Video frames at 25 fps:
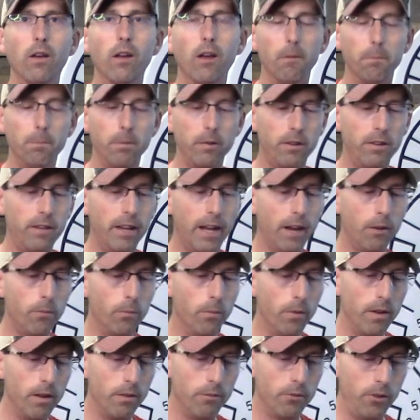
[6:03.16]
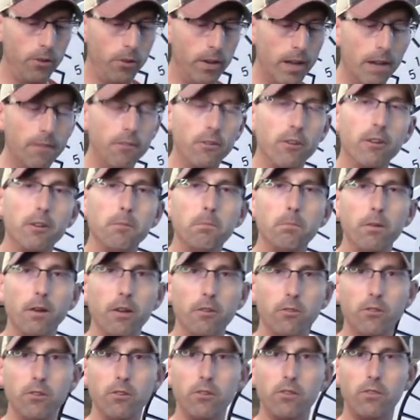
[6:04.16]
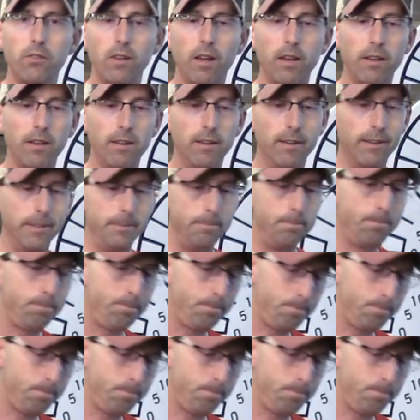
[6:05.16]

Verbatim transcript: help protect whatever you have your compressor setting on.